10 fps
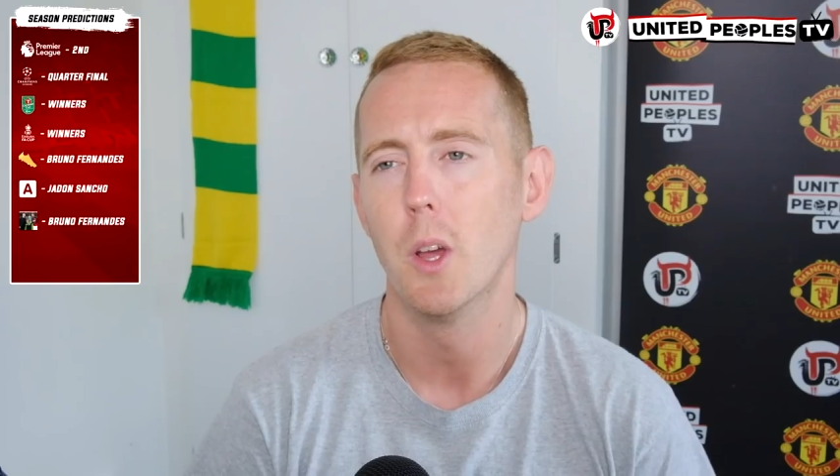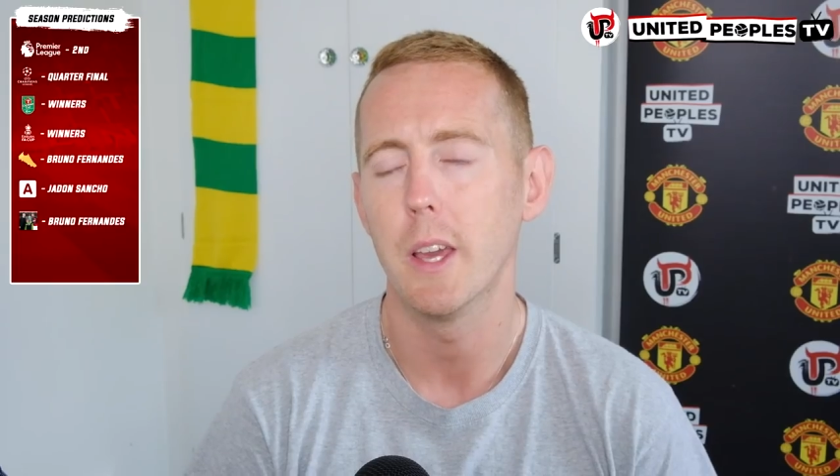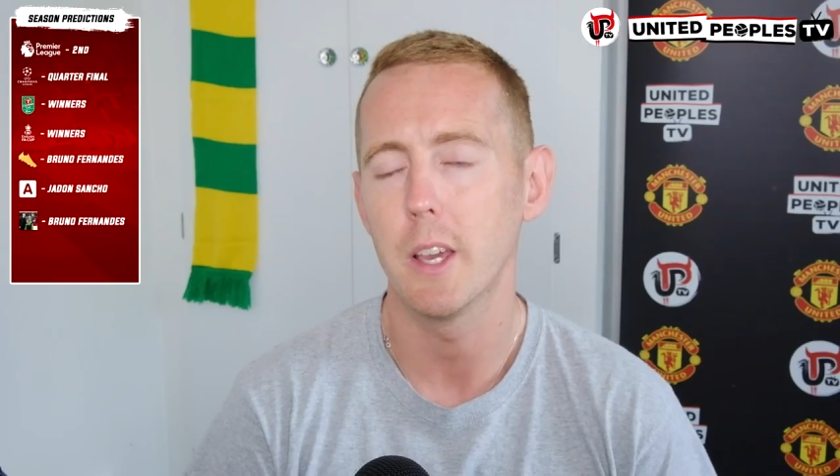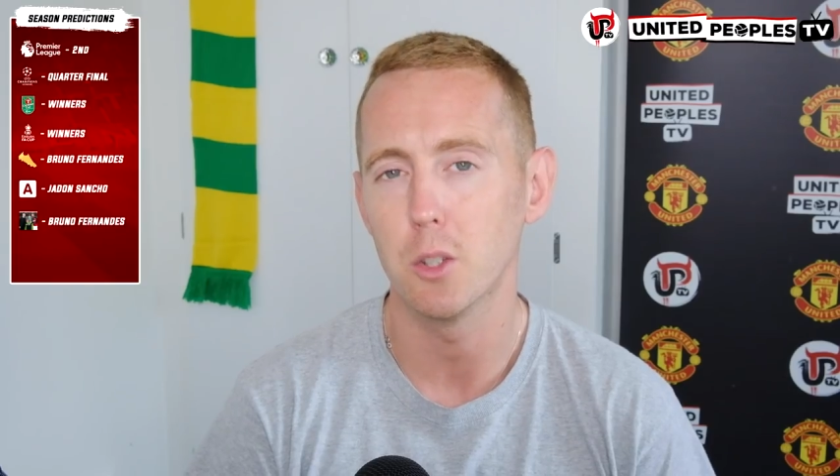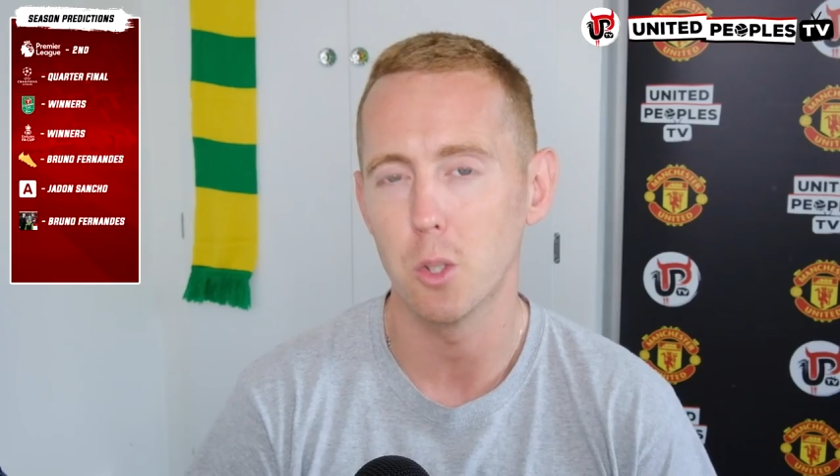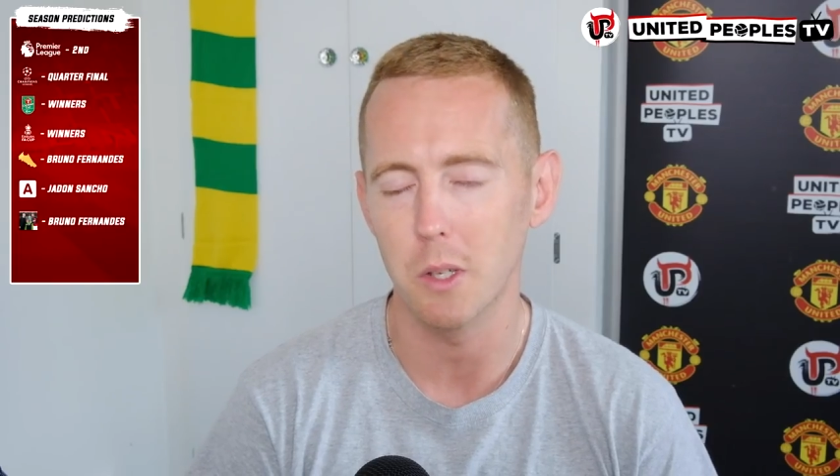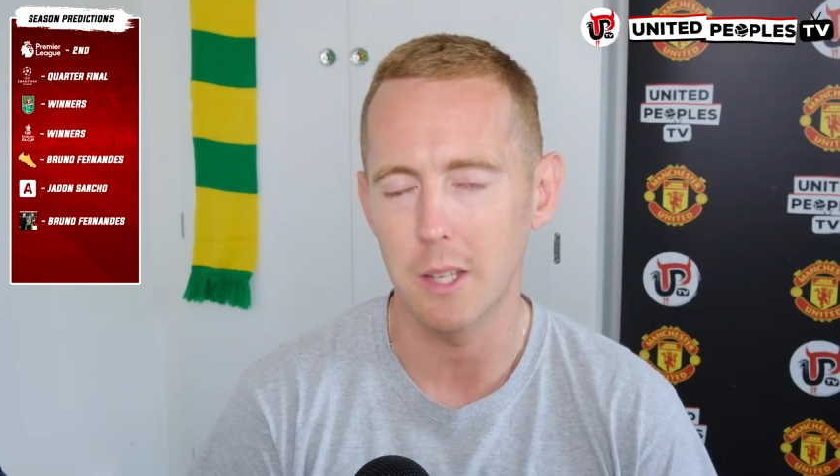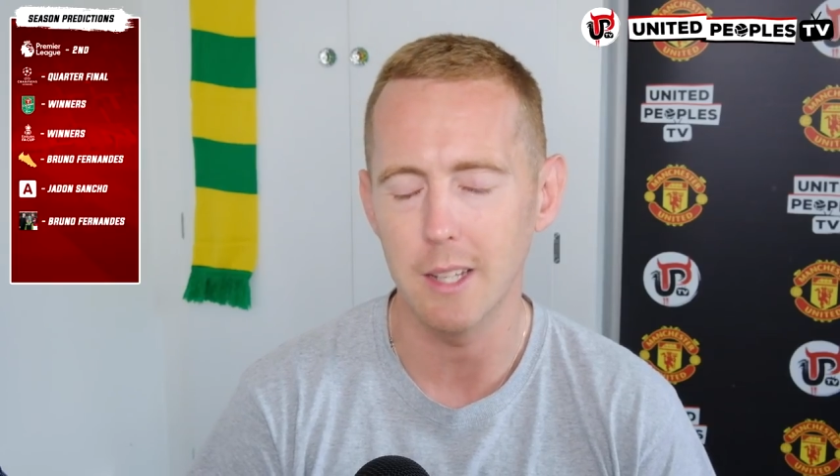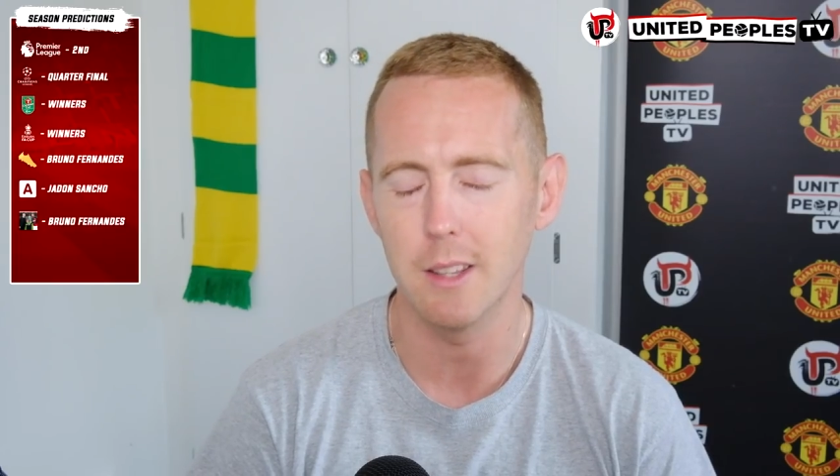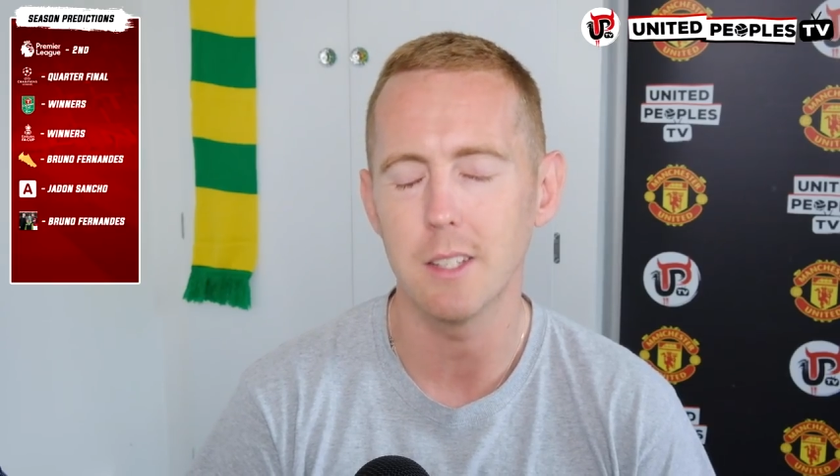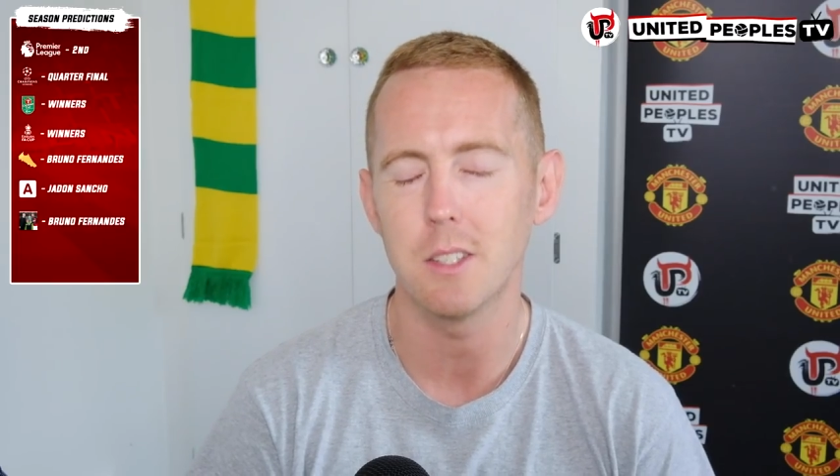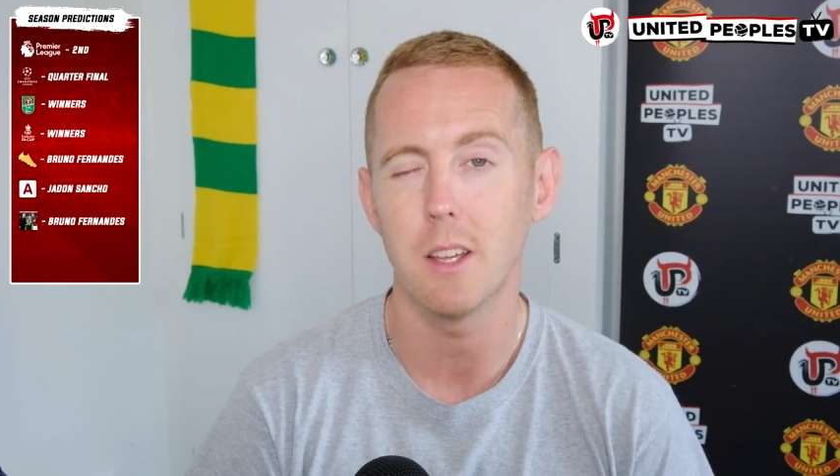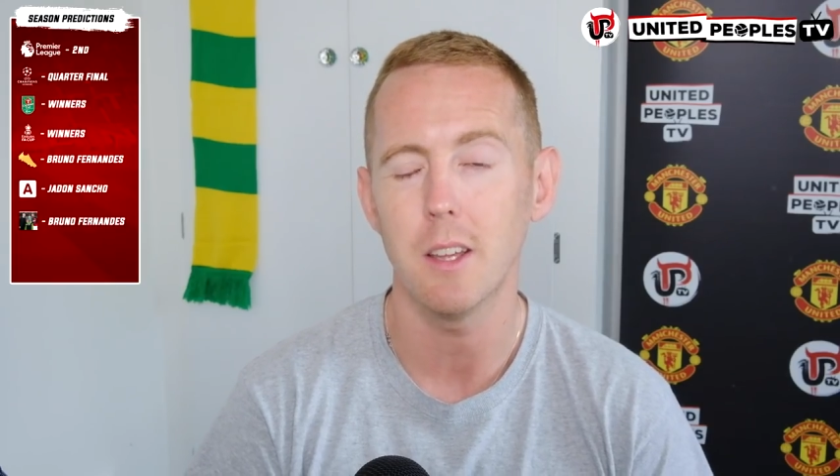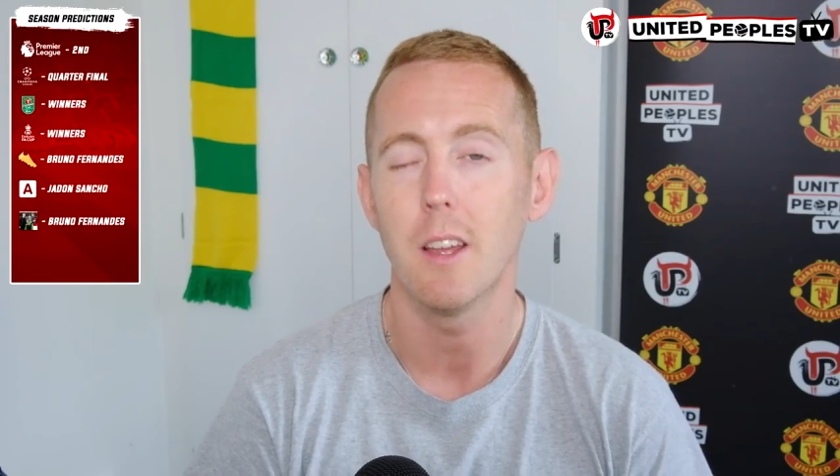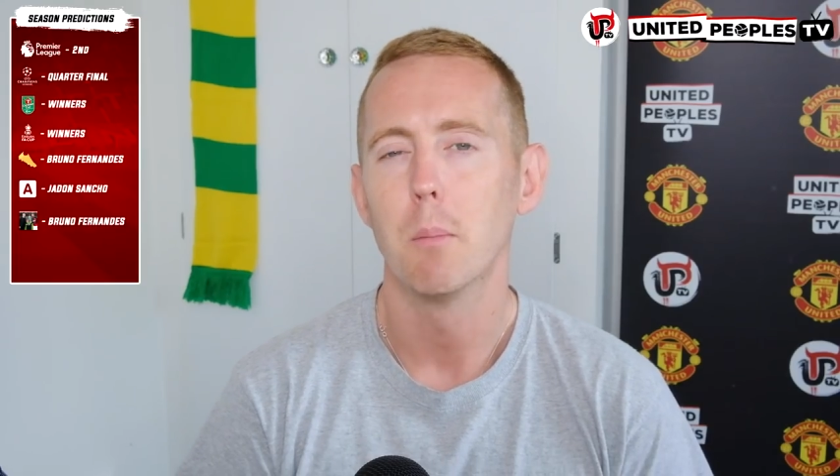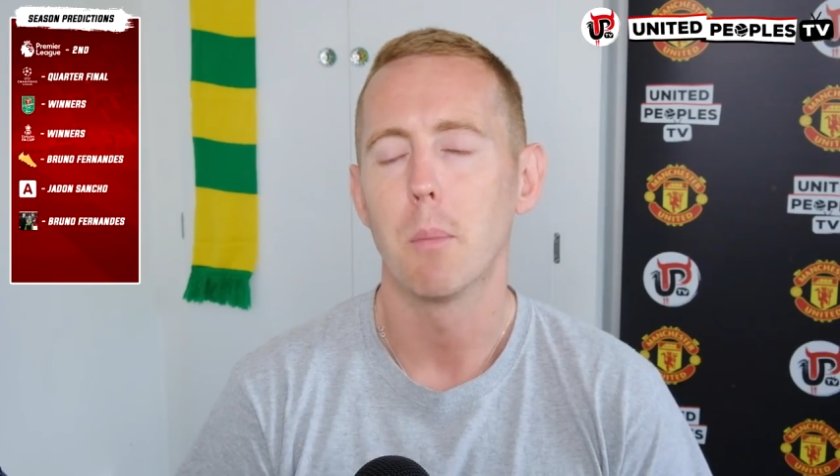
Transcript: he can do again this year.